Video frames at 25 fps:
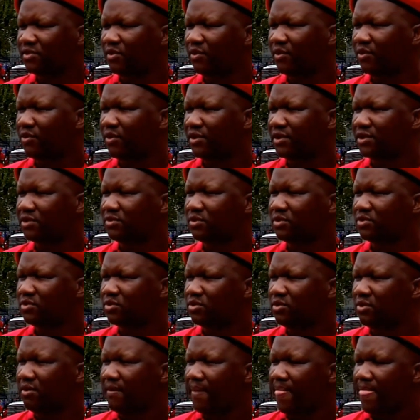So we're going to
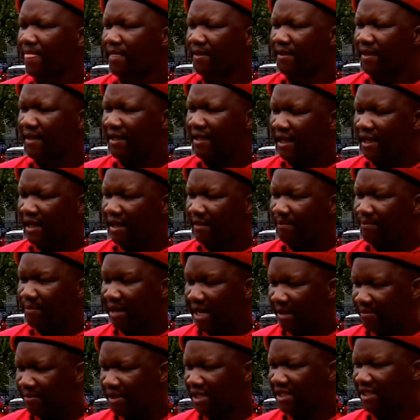do a
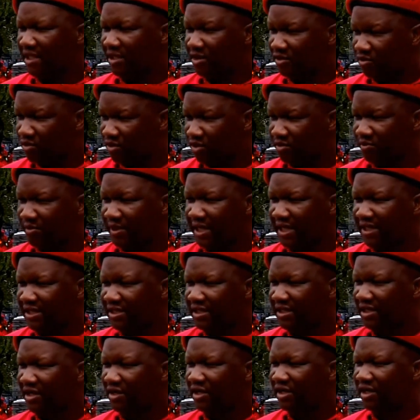public
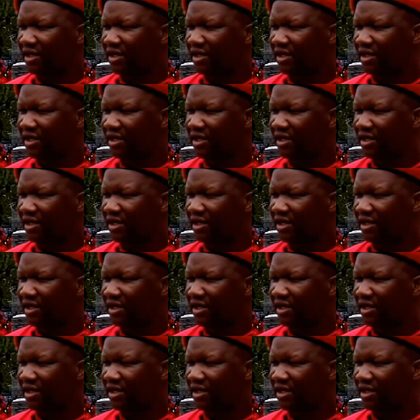recruitment.